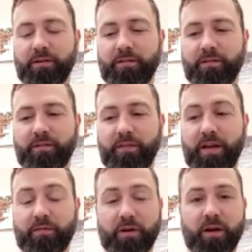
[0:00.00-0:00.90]
if they
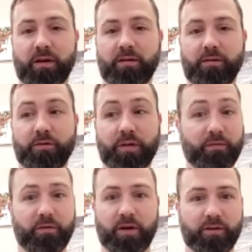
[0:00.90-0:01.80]
have a gun, you should
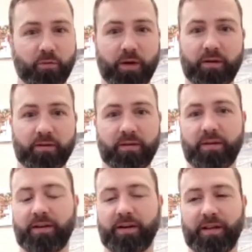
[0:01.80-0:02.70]
have a gun as well.
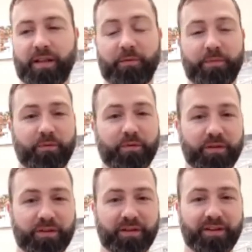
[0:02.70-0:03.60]
Uh, that would be
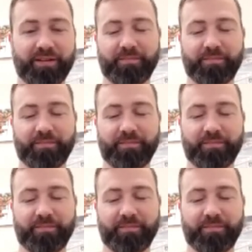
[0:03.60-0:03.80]
really good.